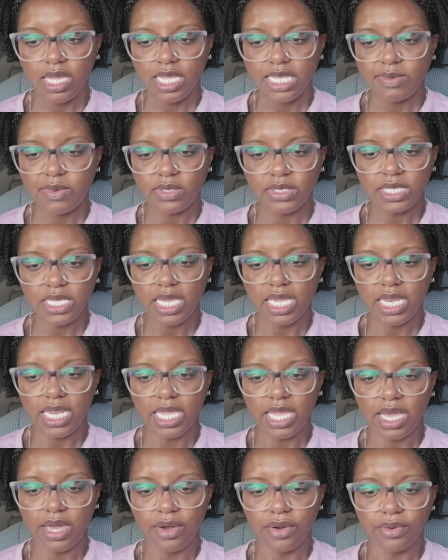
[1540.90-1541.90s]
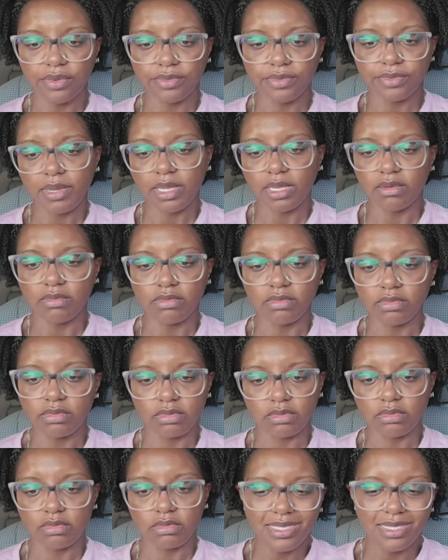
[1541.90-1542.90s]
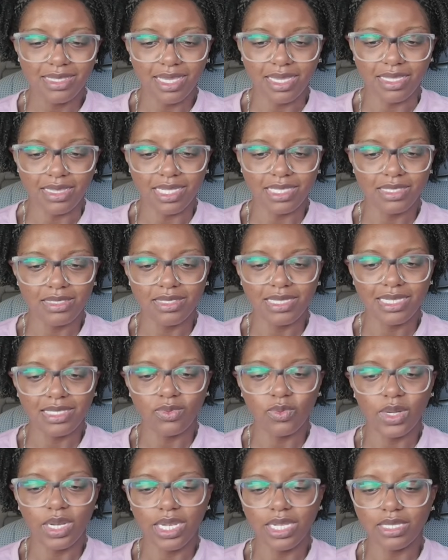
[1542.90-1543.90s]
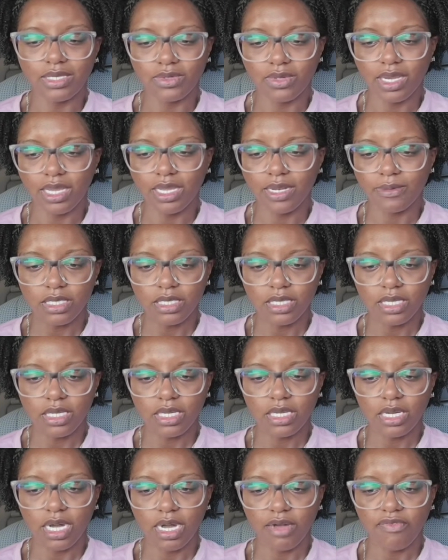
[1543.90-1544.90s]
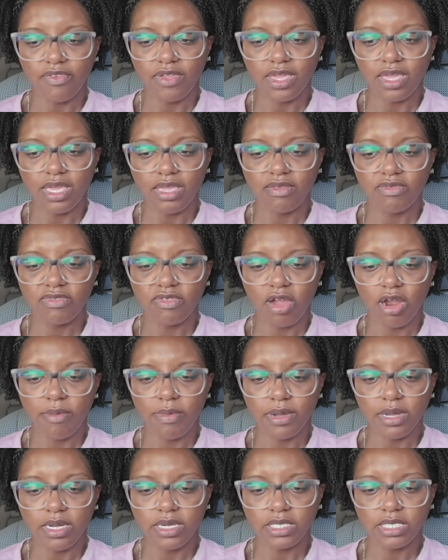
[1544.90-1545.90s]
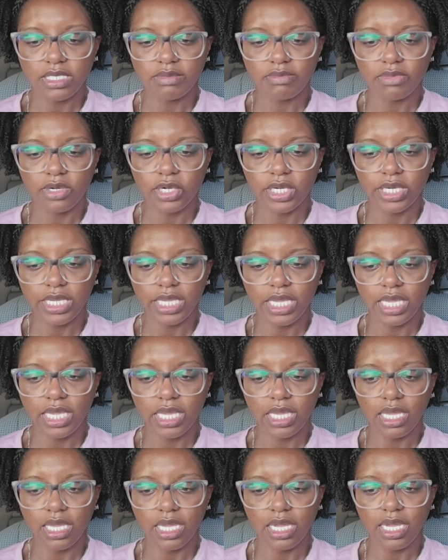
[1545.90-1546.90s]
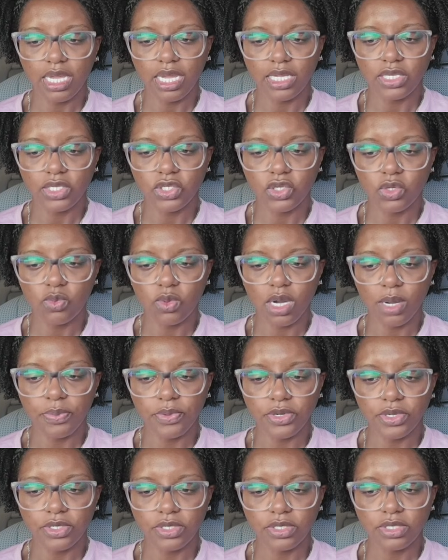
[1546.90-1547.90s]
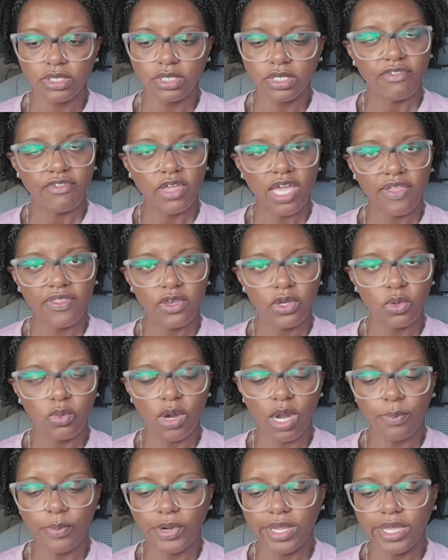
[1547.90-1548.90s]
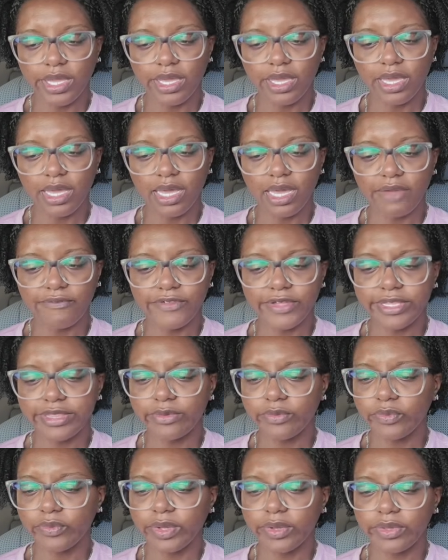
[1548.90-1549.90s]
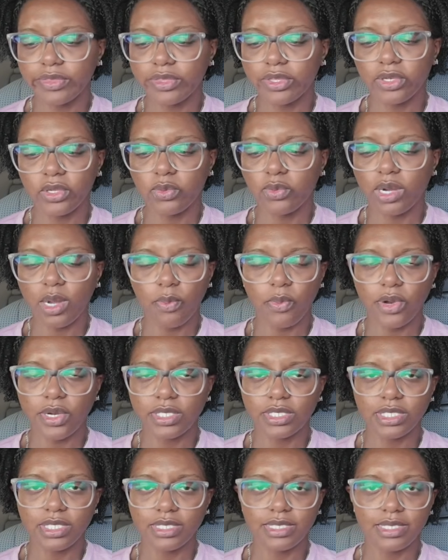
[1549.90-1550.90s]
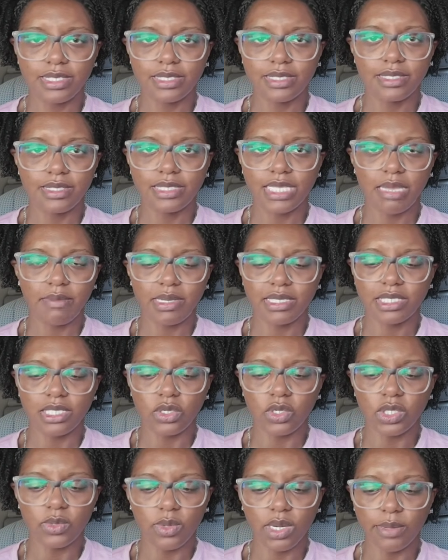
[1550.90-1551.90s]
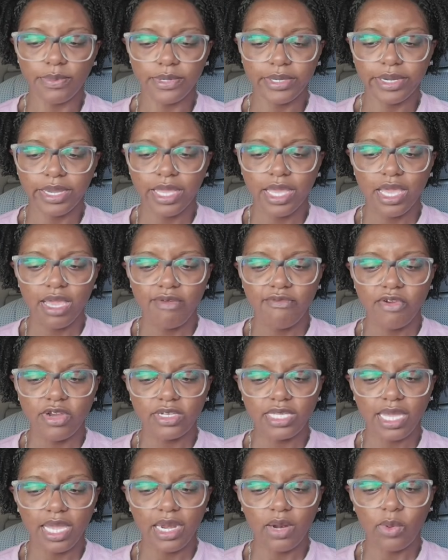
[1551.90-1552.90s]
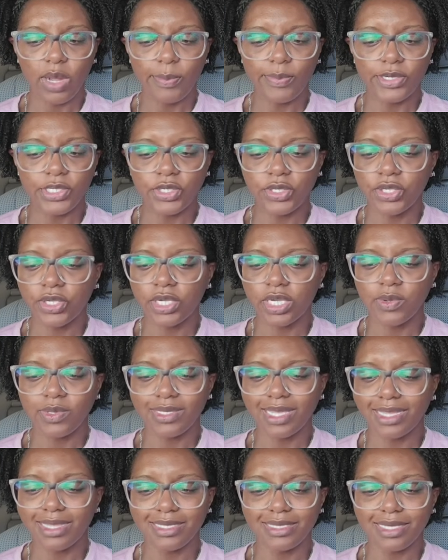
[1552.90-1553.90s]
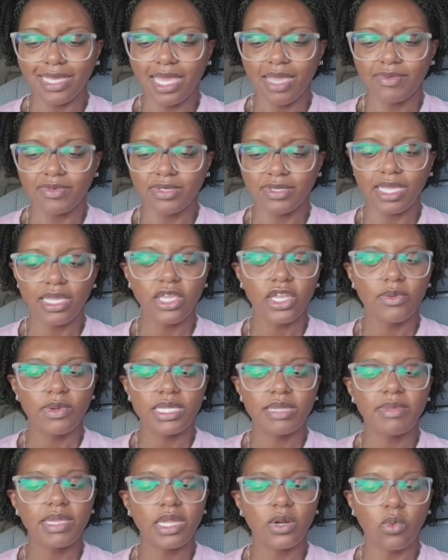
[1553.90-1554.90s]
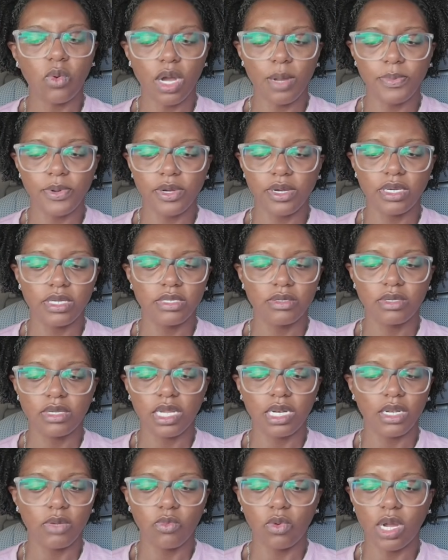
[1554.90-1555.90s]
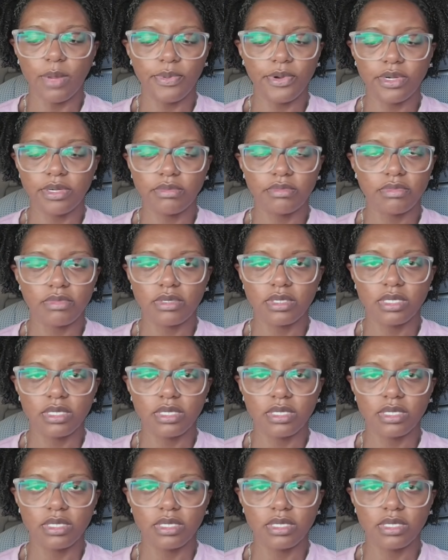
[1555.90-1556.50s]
It's mostly eating out. I mean, but yeah, that's what it is, right? Duck Coffee, Starbucks, Burger King. I got 2 Whoppers. Have you had the new Whopper yet? I feel like the new Whopper is just the same as the old Whopper. First I got a Whopper Junior. It was like the same. So I was like, you know what? Let me get a Whopper. Got a Whopper.